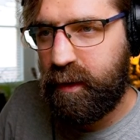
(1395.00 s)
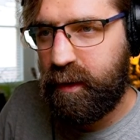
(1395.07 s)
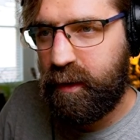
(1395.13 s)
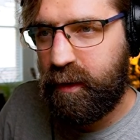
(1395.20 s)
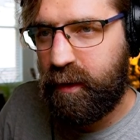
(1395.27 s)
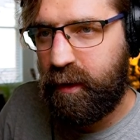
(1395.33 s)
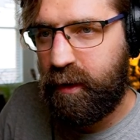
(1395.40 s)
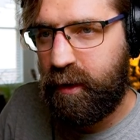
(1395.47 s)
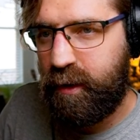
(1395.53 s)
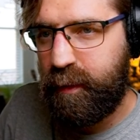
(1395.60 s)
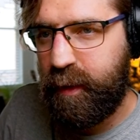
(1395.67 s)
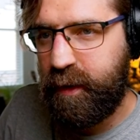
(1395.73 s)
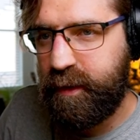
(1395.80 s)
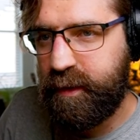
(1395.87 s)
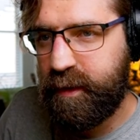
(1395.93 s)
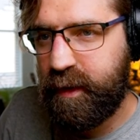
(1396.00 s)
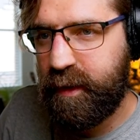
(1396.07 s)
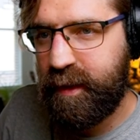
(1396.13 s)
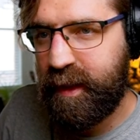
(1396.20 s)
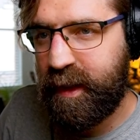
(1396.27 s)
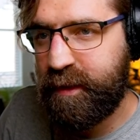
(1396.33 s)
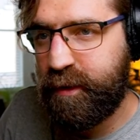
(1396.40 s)
Almost
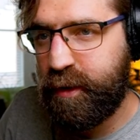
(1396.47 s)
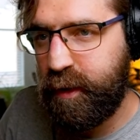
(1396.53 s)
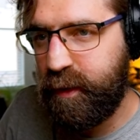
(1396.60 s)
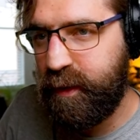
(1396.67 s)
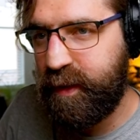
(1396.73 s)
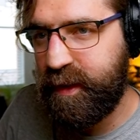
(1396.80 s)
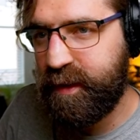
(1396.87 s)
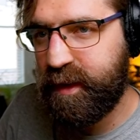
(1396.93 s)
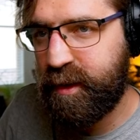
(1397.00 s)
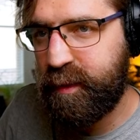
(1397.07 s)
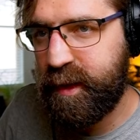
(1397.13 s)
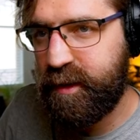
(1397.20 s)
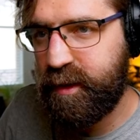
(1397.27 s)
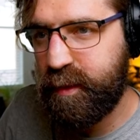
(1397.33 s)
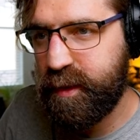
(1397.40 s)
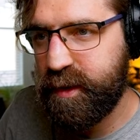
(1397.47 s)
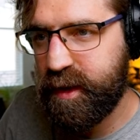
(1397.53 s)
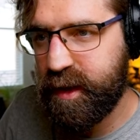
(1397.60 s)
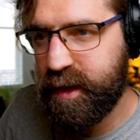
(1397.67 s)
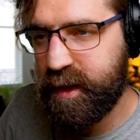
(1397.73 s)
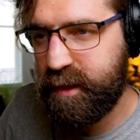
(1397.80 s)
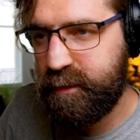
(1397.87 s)
certain, like 2 of these are going to be doubled
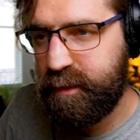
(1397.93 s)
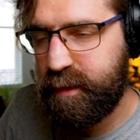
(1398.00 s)
up.